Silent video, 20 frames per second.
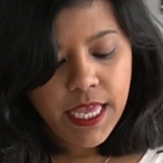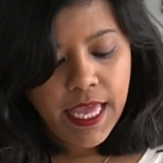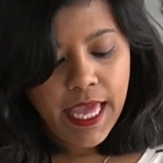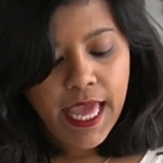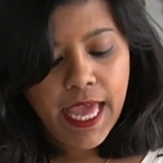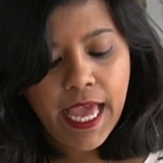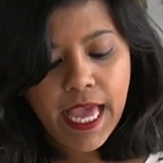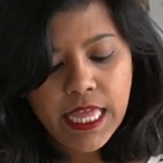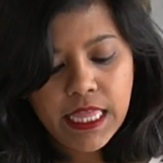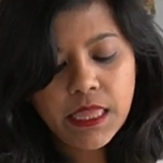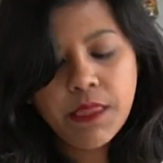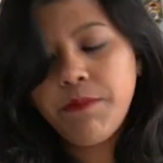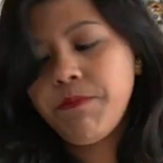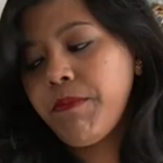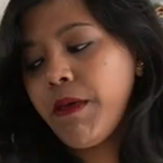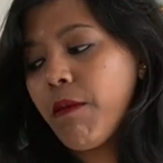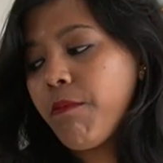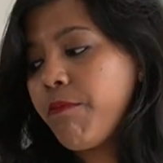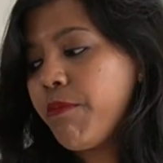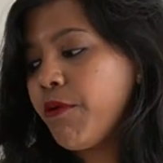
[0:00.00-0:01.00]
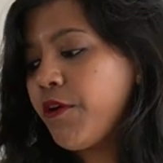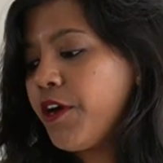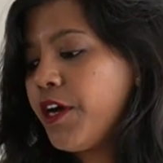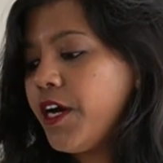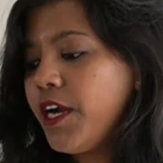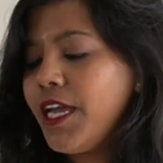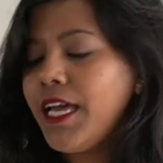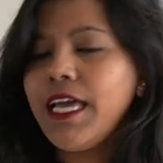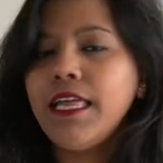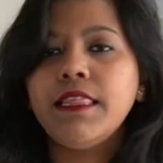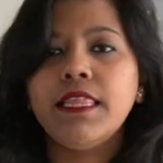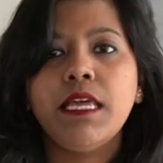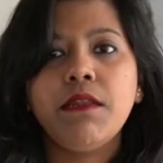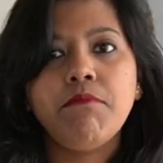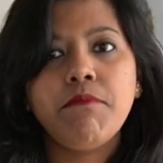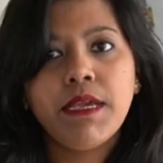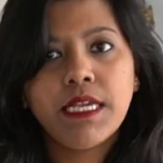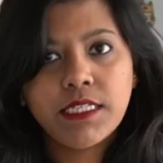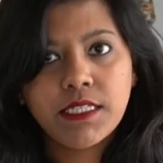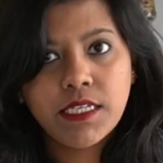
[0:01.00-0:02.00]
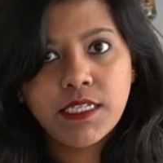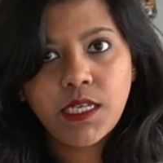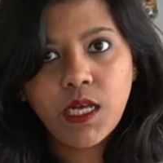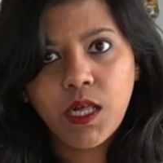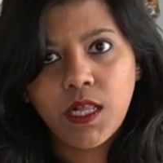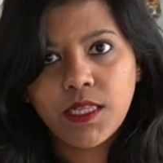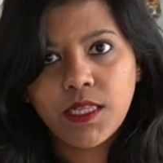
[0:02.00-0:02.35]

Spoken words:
and the pepper and then mix it all